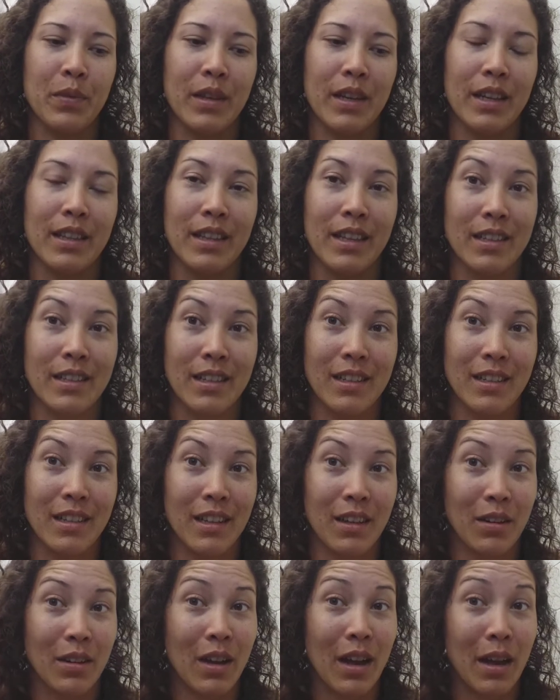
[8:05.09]
unless it's
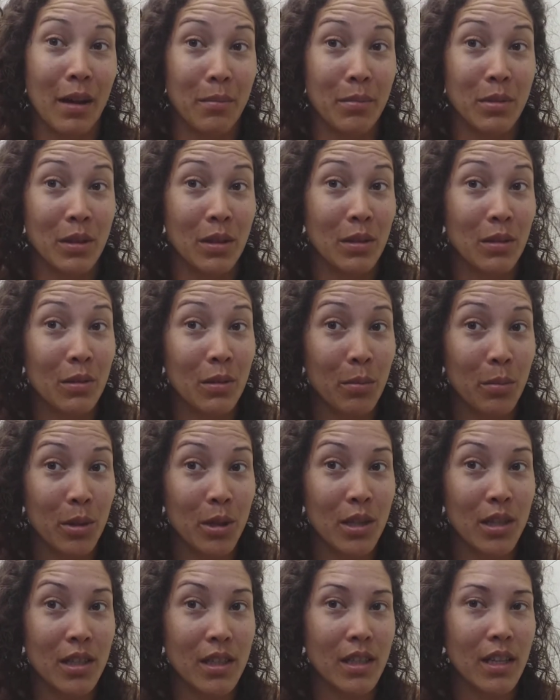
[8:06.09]
like absolute
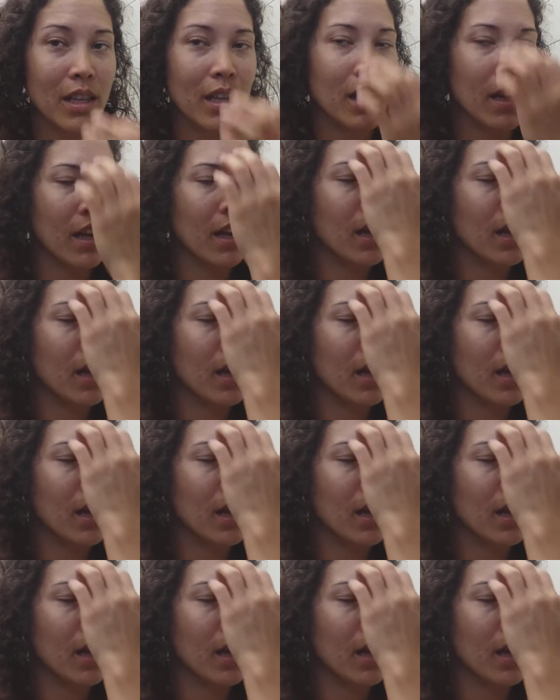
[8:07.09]
emergency,